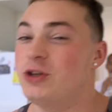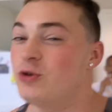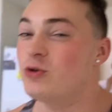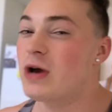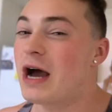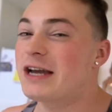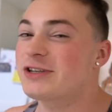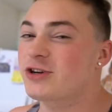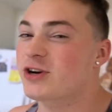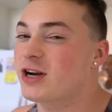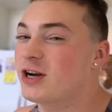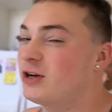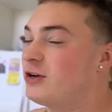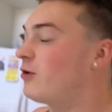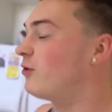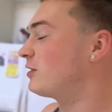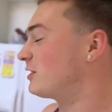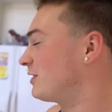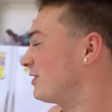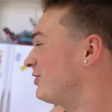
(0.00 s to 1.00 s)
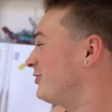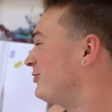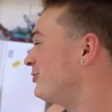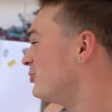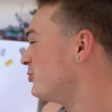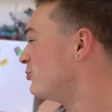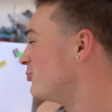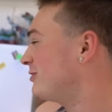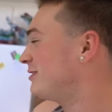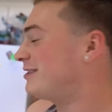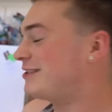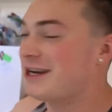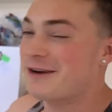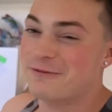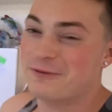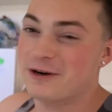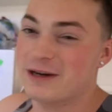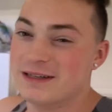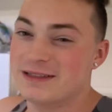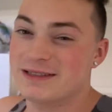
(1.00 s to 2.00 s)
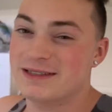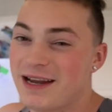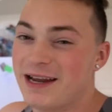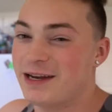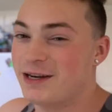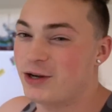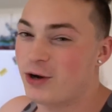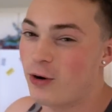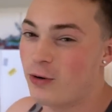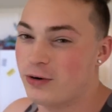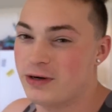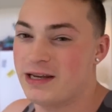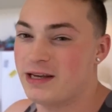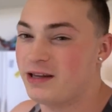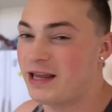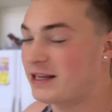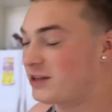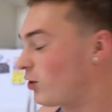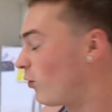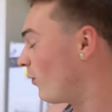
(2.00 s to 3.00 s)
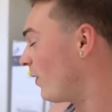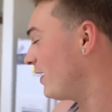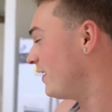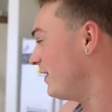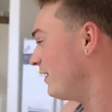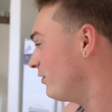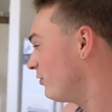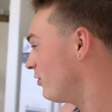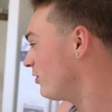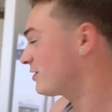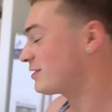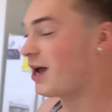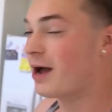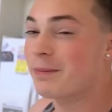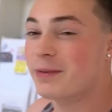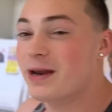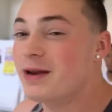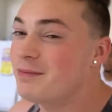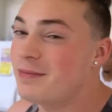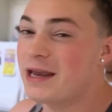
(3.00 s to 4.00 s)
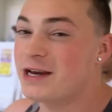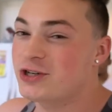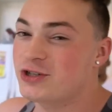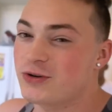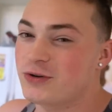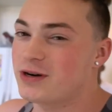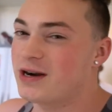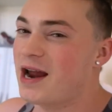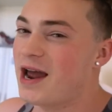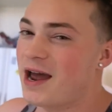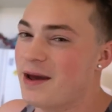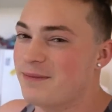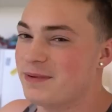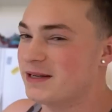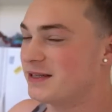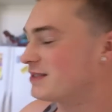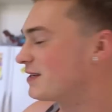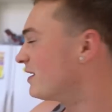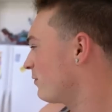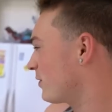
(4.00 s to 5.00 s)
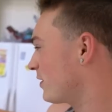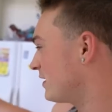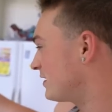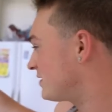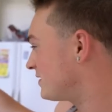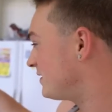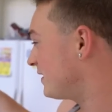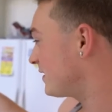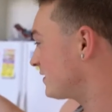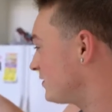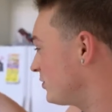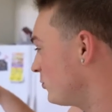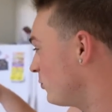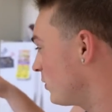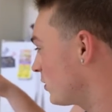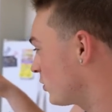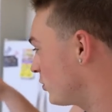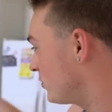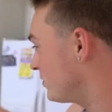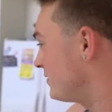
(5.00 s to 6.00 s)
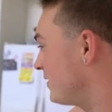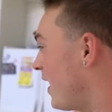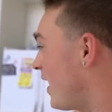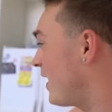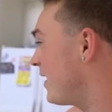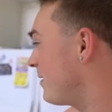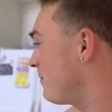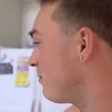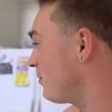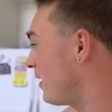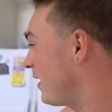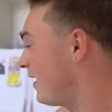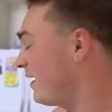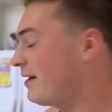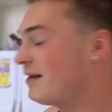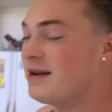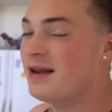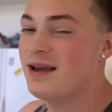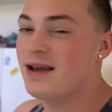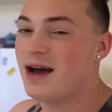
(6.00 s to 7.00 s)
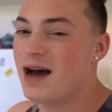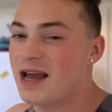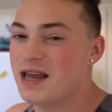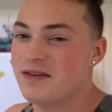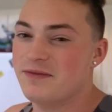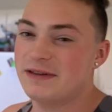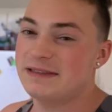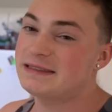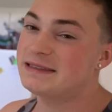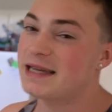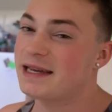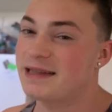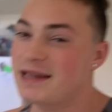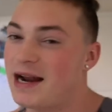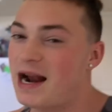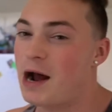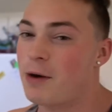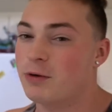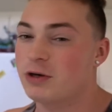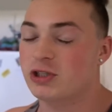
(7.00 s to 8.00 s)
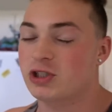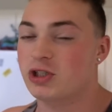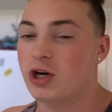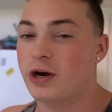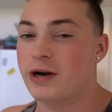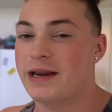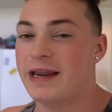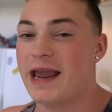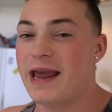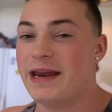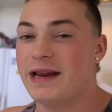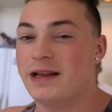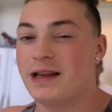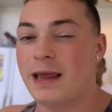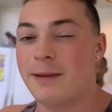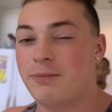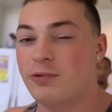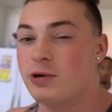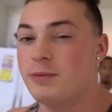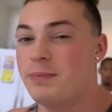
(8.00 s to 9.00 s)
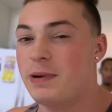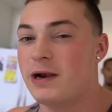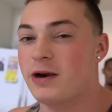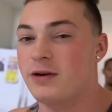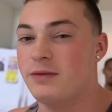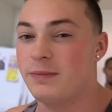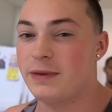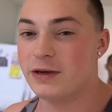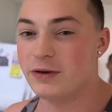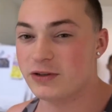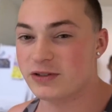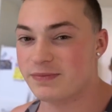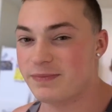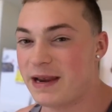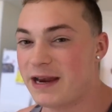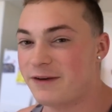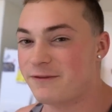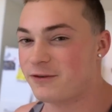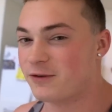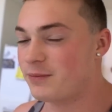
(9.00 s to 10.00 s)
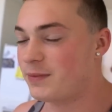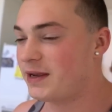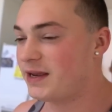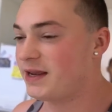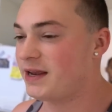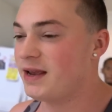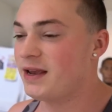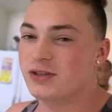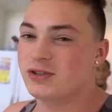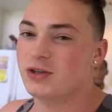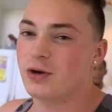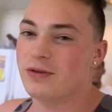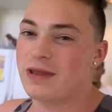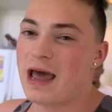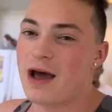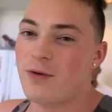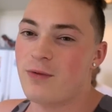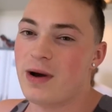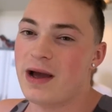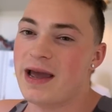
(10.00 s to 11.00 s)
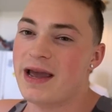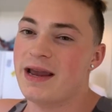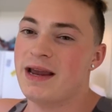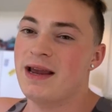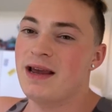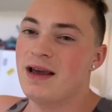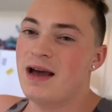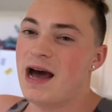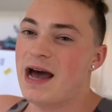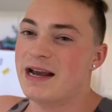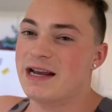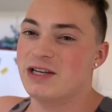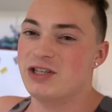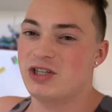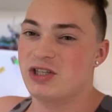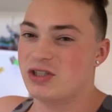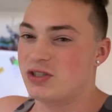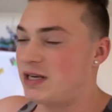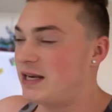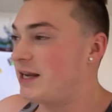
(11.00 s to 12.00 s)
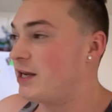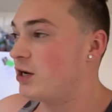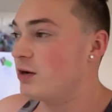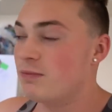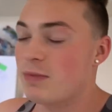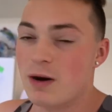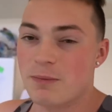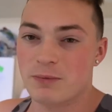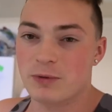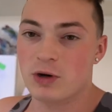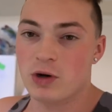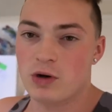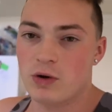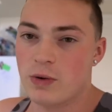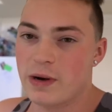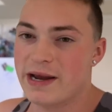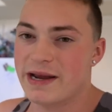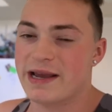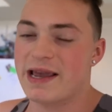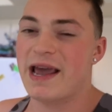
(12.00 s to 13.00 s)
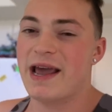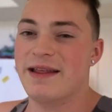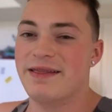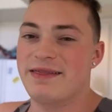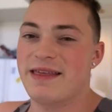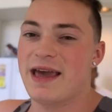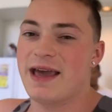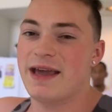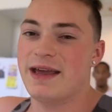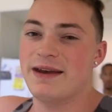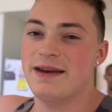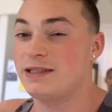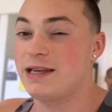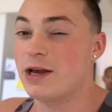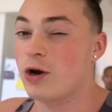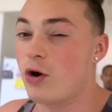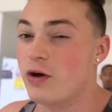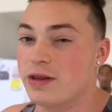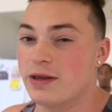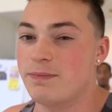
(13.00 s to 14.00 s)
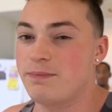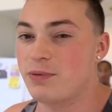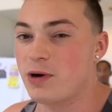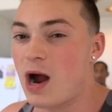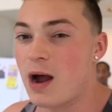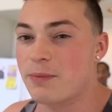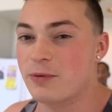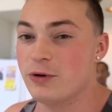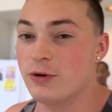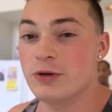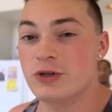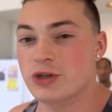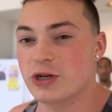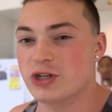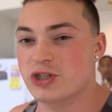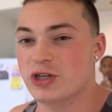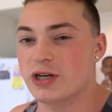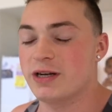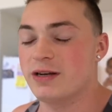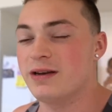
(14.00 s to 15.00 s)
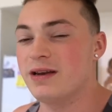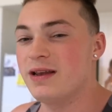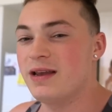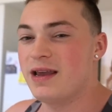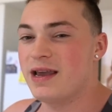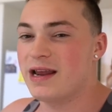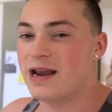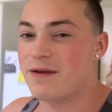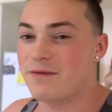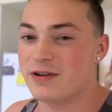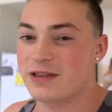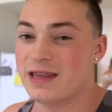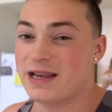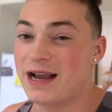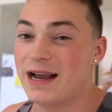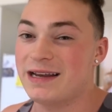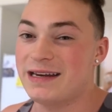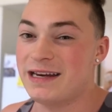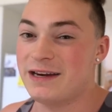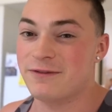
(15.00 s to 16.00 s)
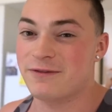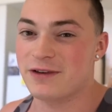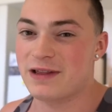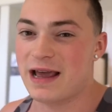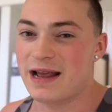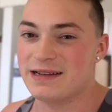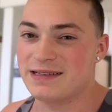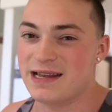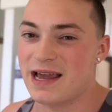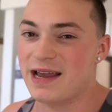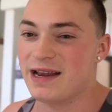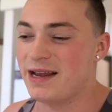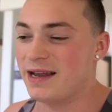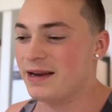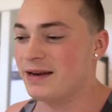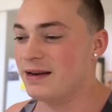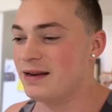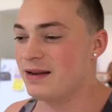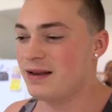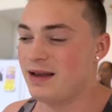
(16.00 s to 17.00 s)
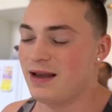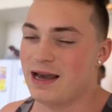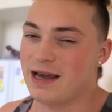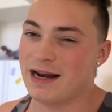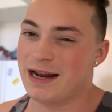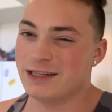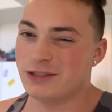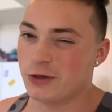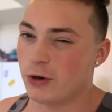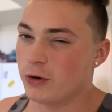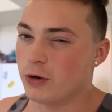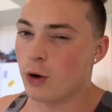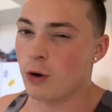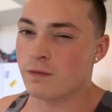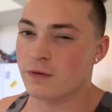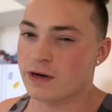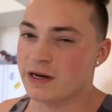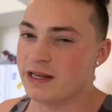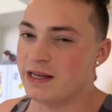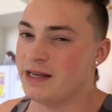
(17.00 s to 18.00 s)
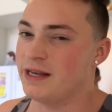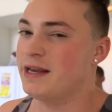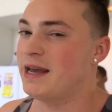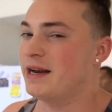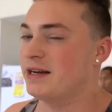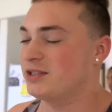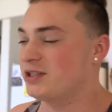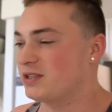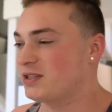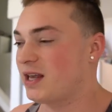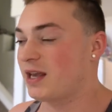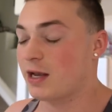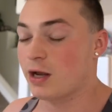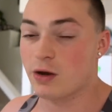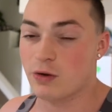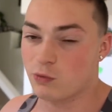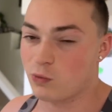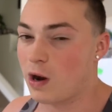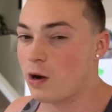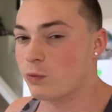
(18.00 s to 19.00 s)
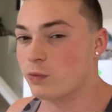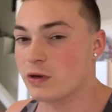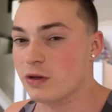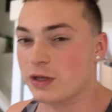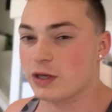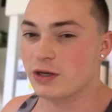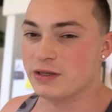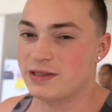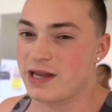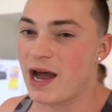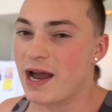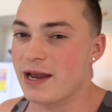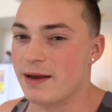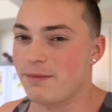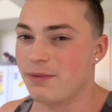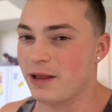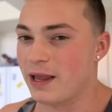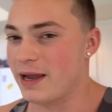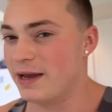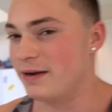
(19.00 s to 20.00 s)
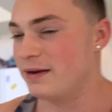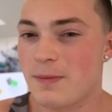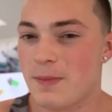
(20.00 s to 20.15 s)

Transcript: you guys are gonna notice a huge difference in Codee, like the way he looks. I'm gonna make sure it happens. We're gonna stick to a good diet plan. I even said that I want to start getting like prepared meals made for me. So so that way I can just heat them up real quick and then get all the proper nutrition and everything I need for that day in. And I don't overeat and it's just like a, a really good diet plan.